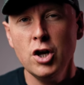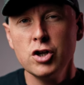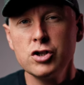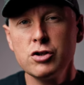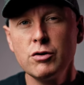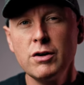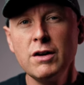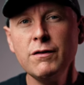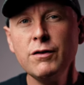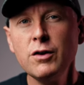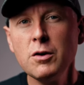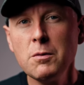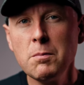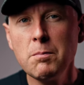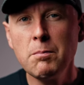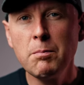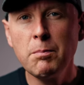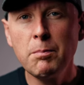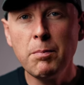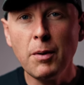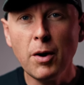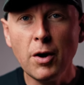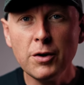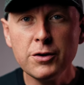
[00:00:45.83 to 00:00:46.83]
So if you
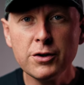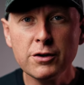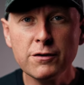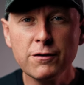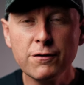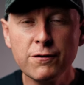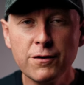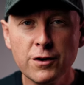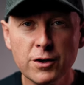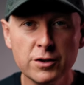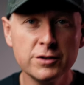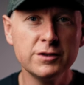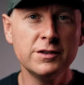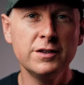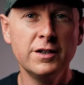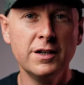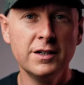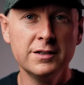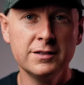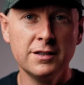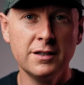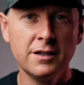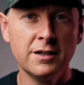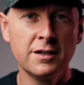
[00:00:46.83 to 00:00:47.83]
bought your first
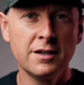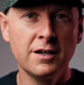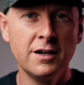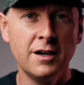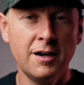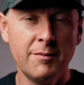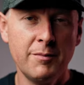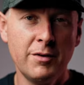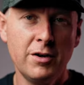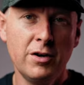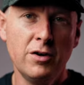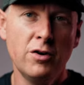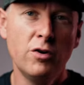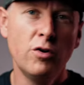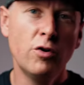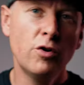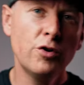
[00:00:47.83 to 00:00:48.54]
DSLR camera